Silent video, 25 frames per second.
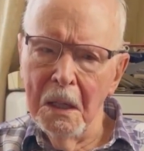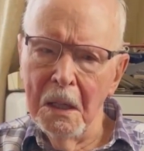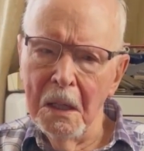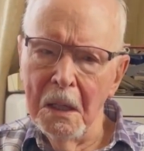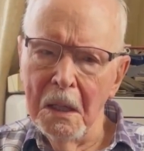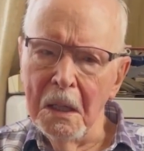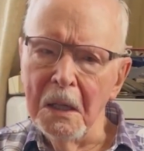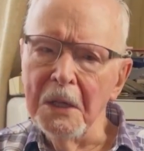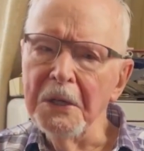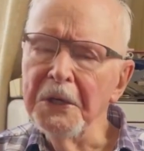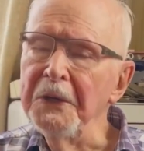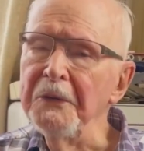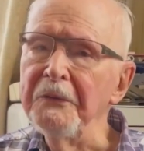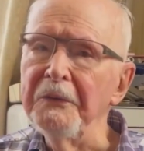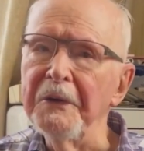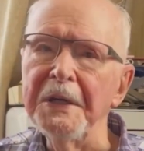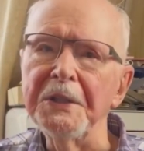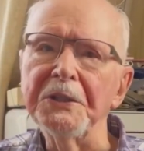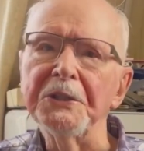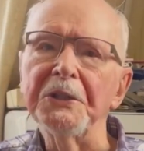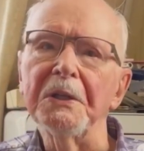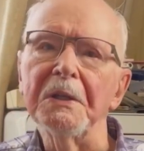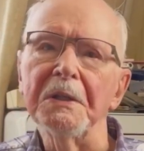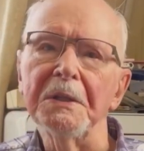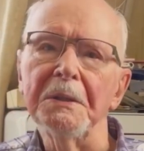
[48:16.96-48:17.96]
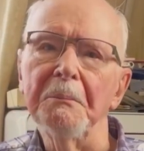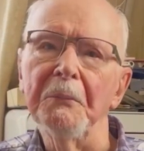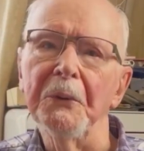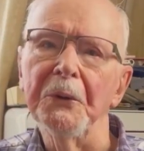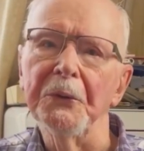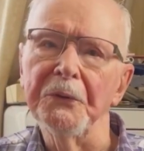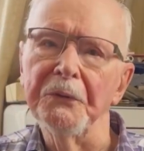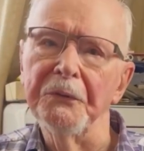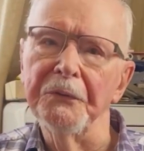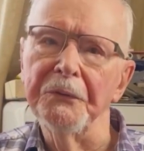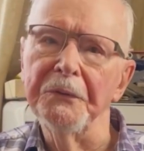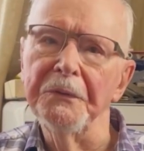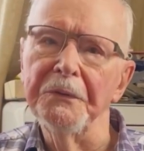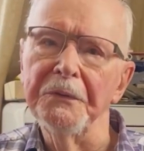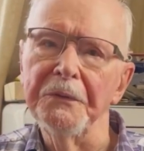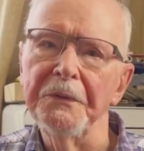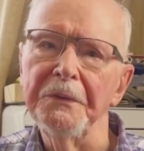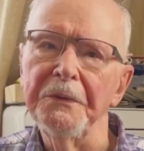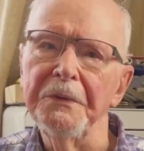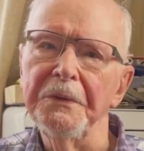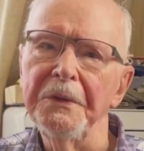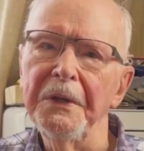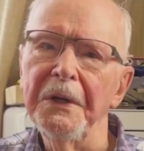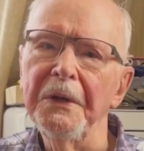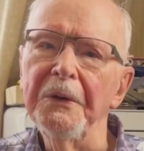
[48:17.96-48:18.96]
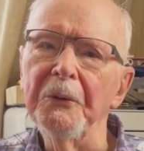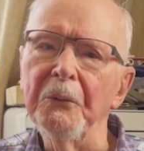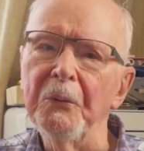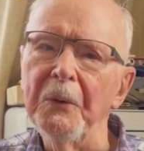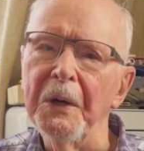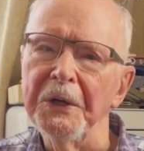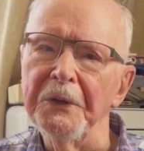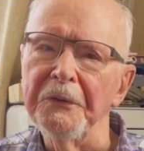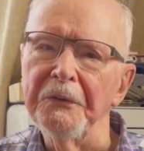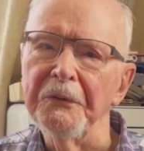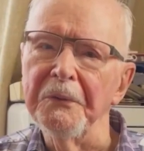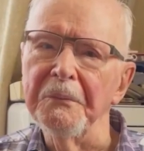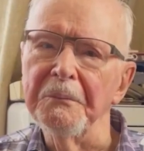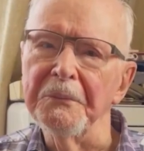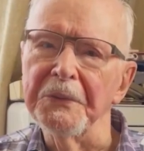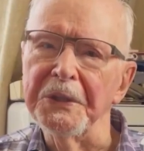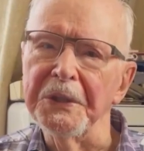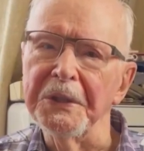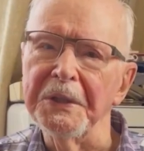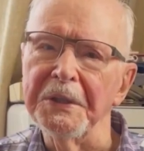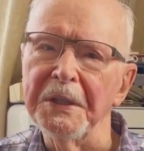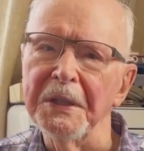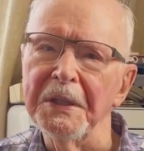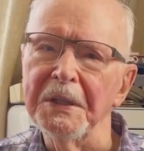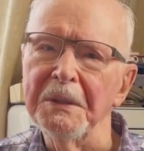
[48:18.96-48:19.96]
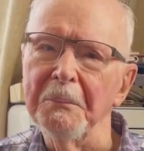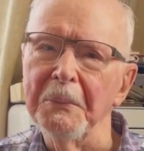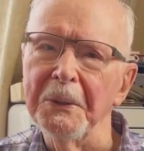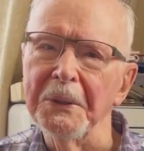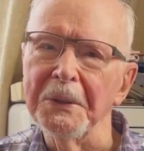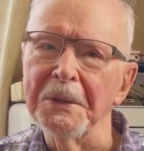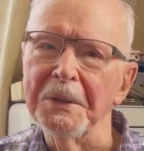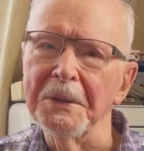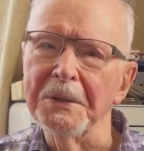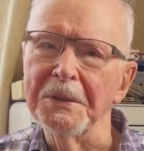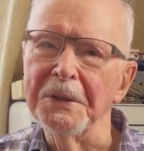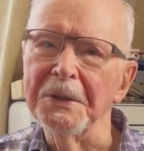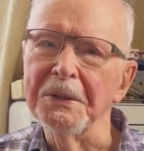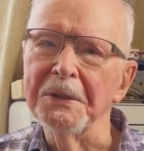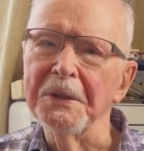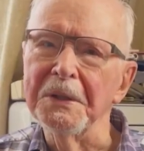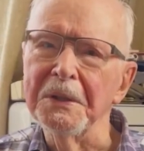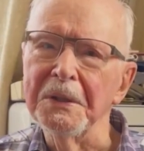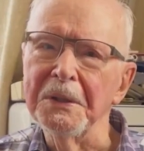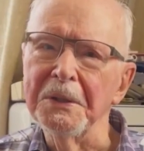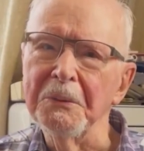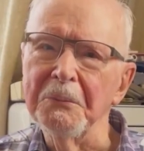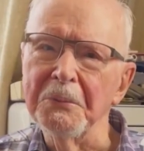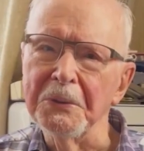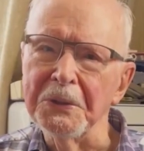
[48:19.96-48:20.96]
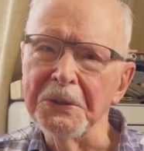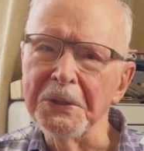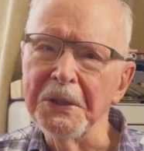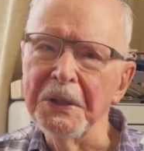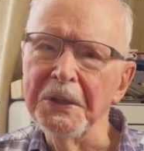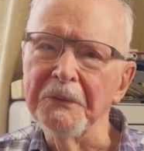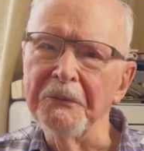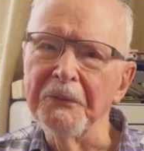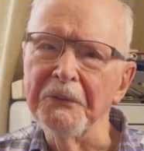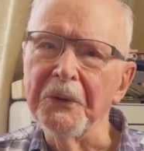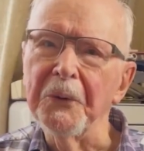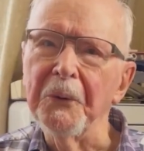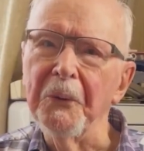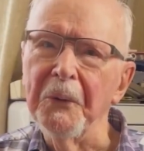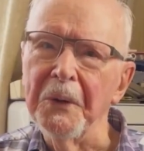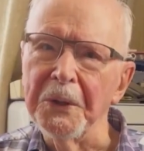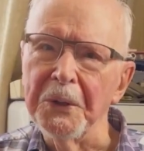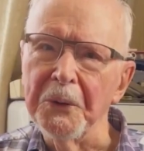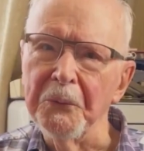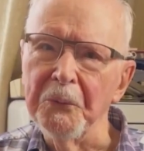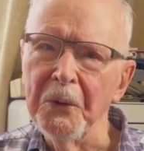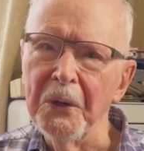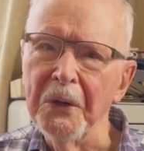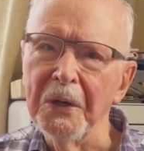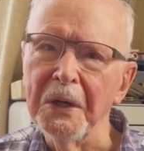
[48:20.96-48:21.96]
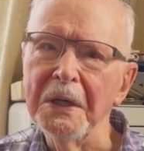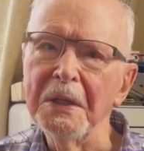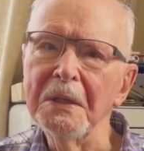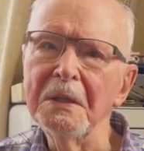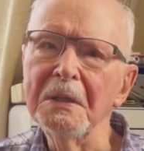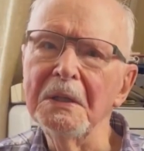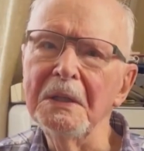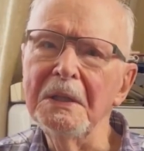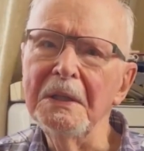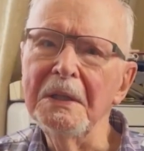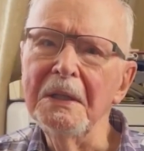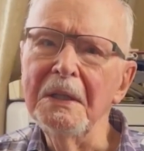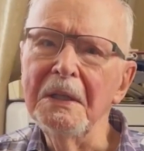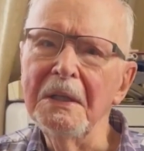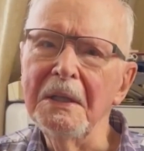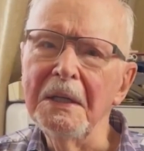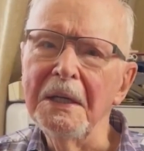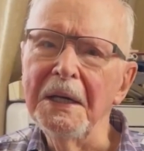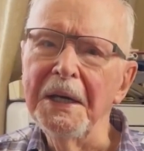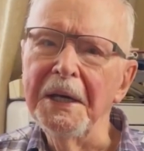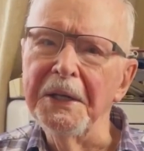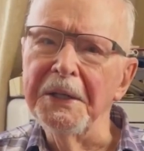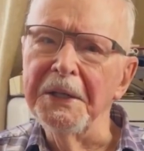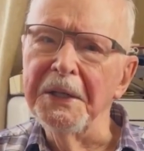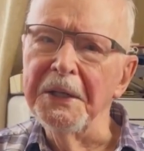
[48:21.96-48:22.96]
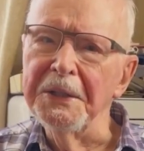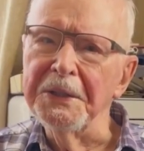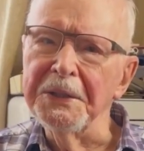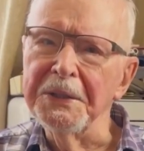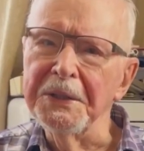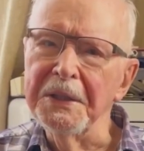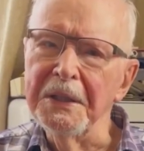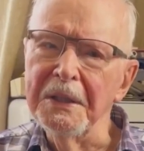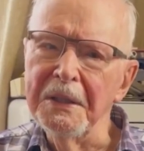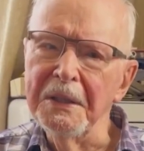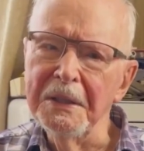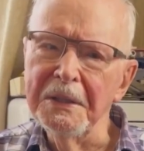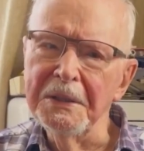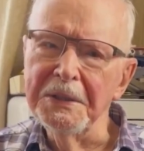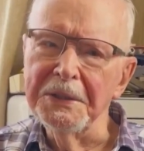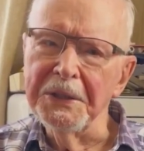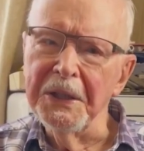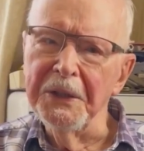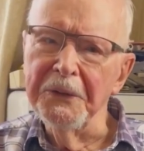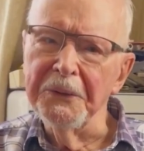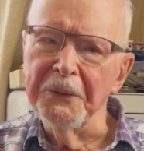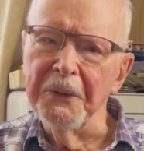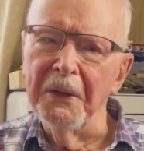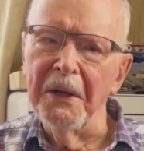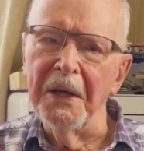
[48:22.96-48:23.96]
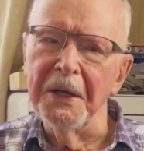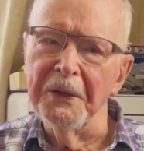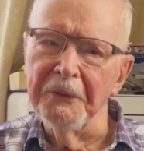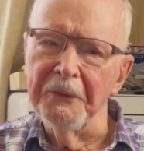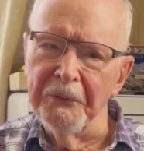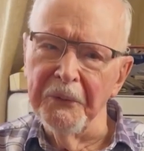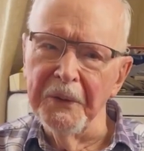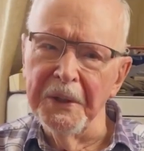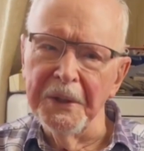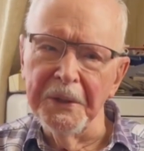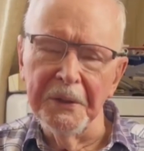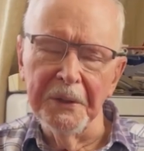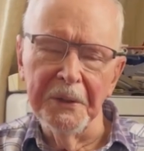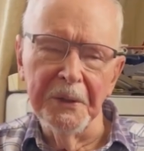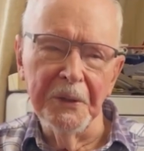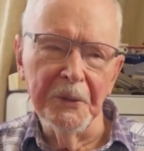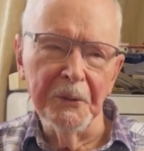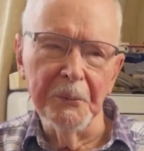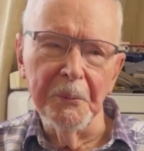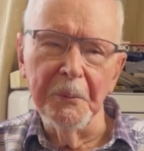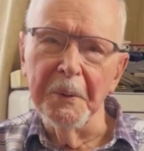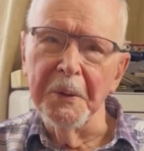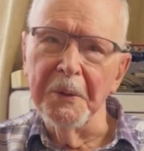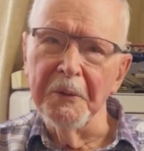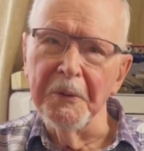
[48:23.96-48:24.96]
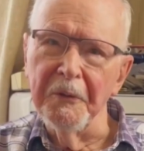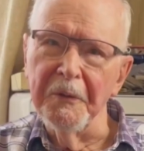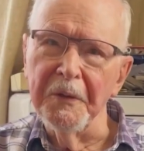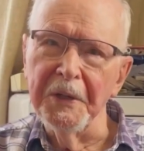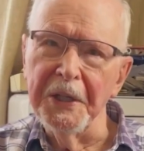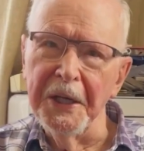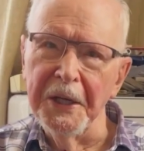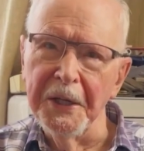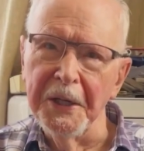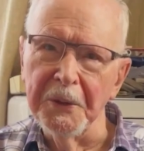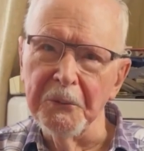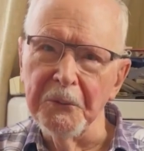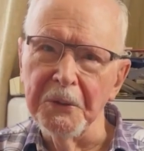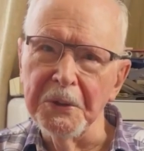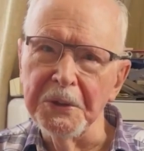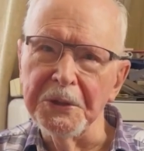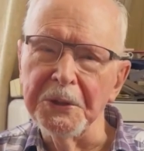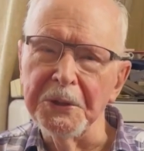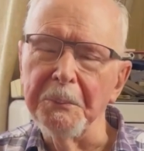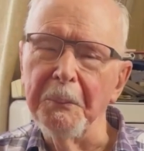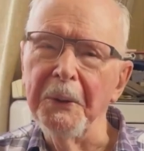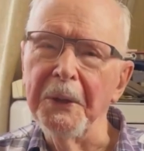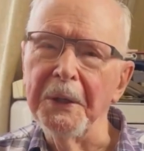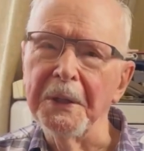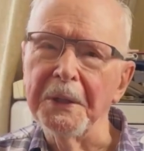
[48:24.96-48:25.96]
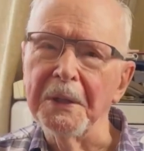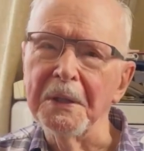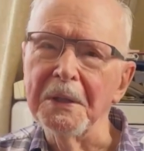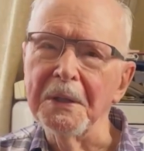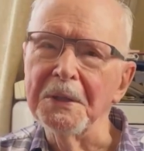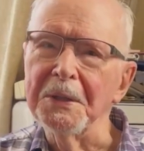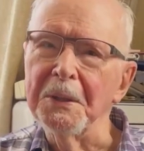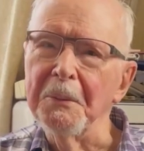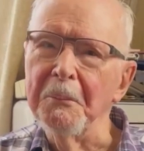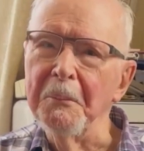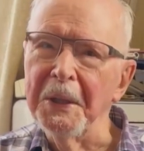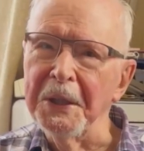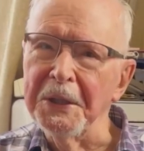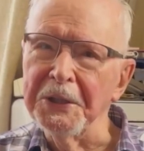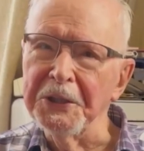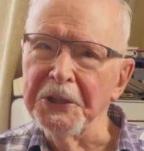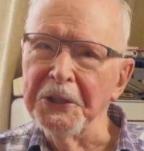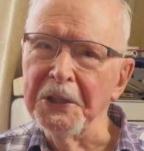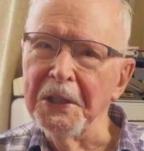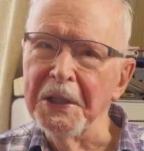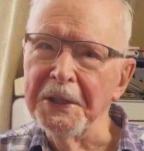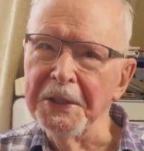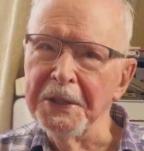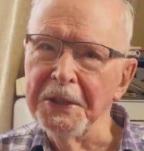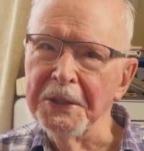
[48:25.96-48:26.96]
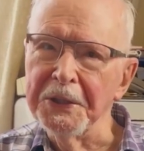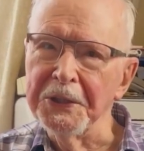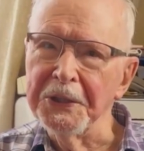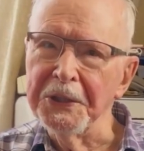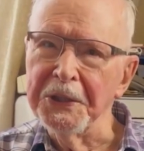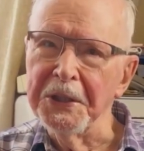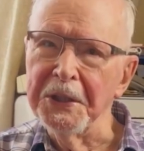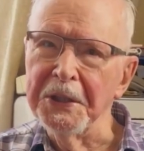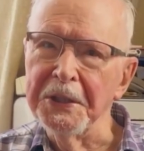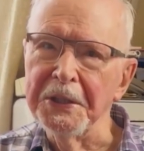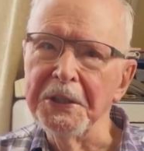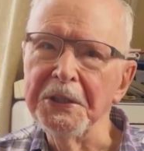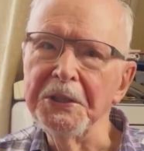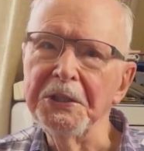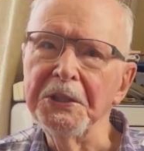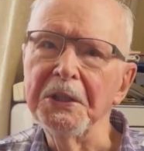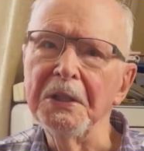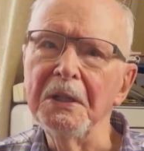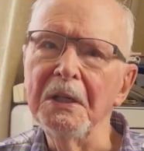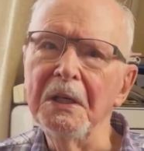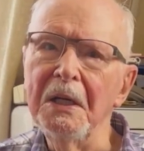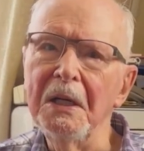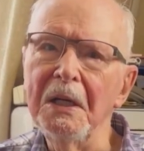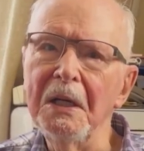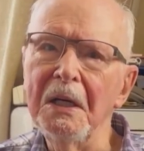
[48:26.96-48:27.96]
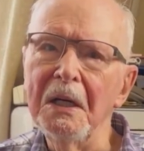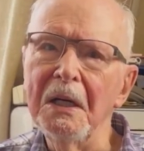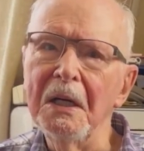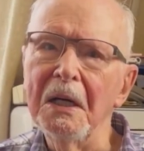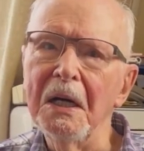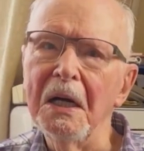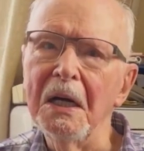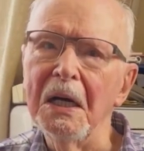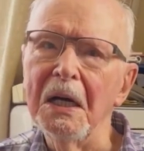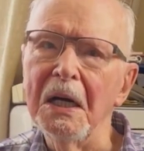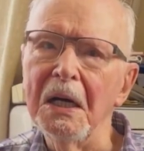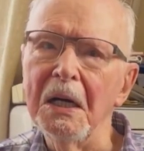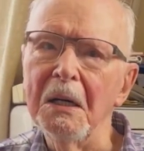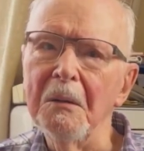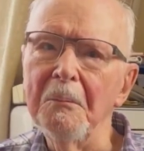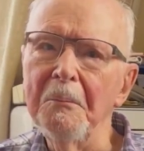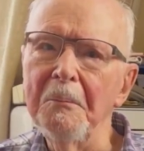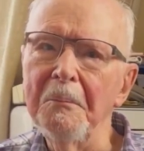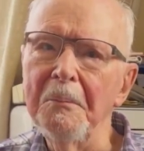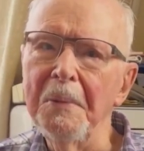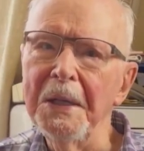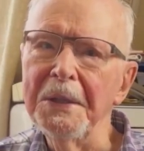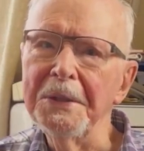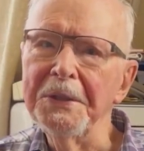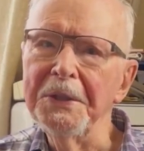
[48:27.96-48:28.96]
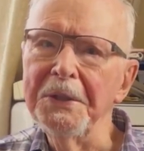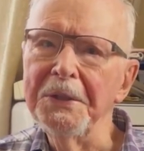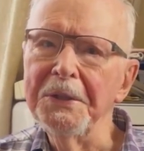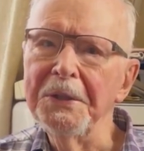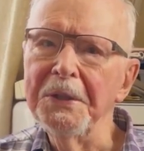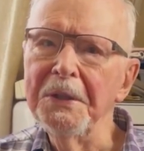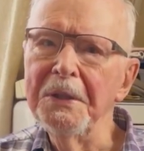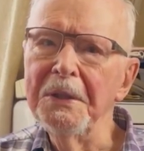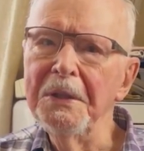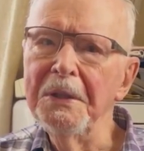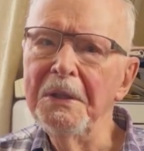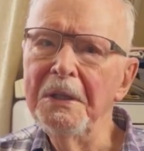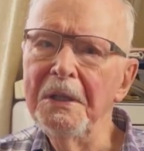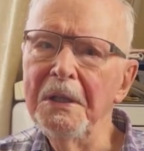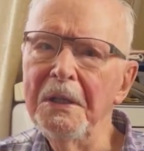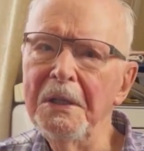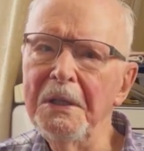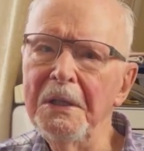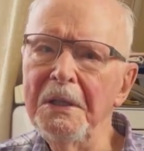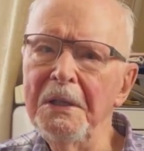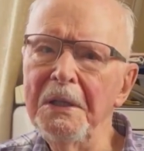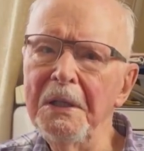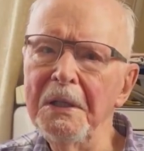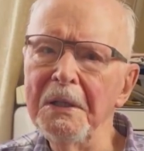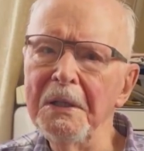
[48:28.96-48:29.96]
he eventually moved away from Sydney, but he was there for quite a while, and his own life went into a bit of a downward spiral at a much later stage. But he,